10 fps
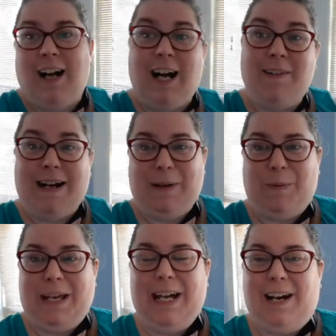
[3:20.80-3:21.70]
All right,
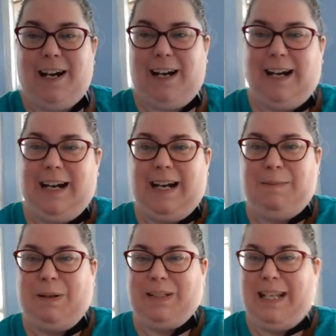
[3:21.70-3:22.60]
we are
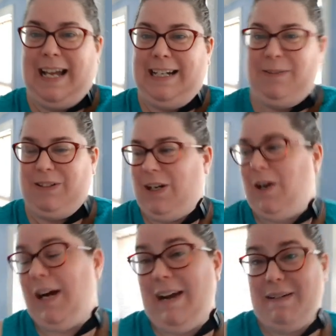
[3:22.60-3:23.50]
about to head out the
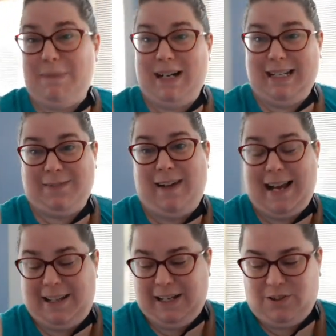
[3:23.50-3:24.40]
door. Everybody's
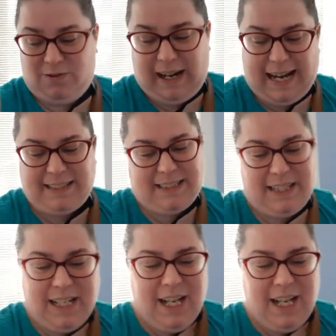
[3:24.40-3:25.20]
finally dressed.